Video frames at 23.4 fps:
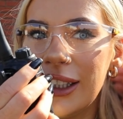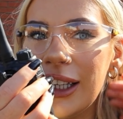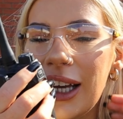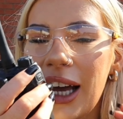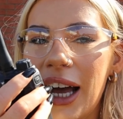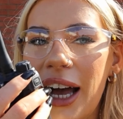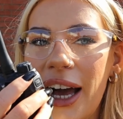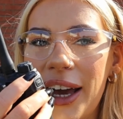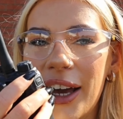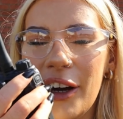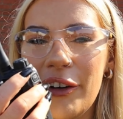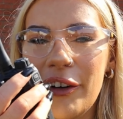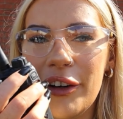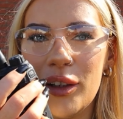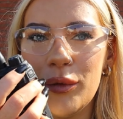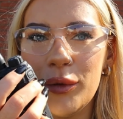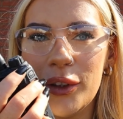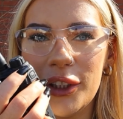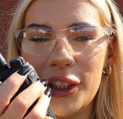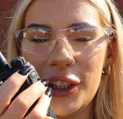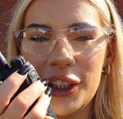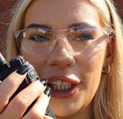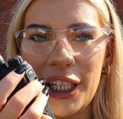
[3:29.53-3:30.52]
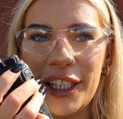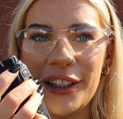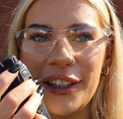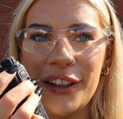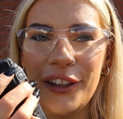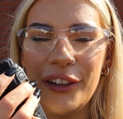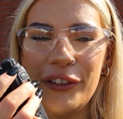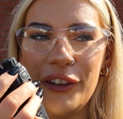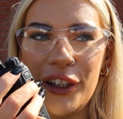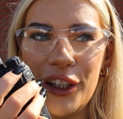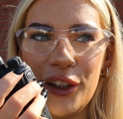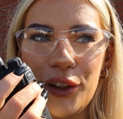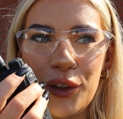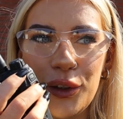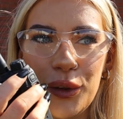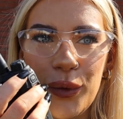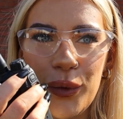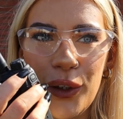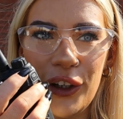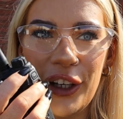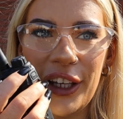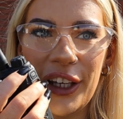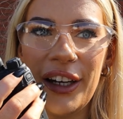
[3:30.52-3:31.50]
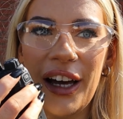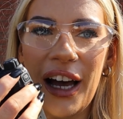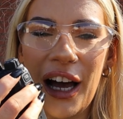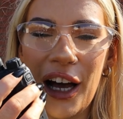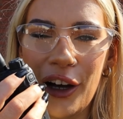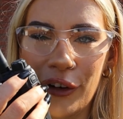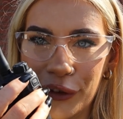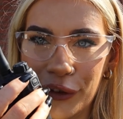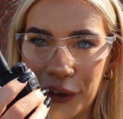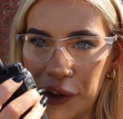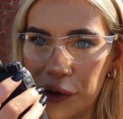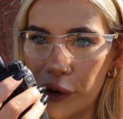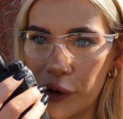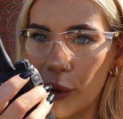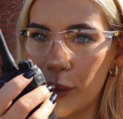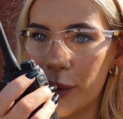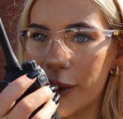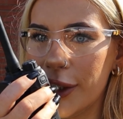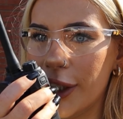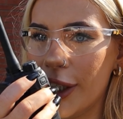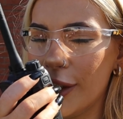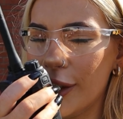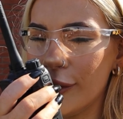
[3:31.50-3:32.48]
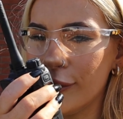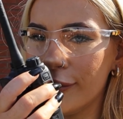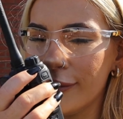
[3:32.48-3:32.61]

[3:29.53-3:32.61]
Hi Harry, I'm just checking that the radio is working after drop 2.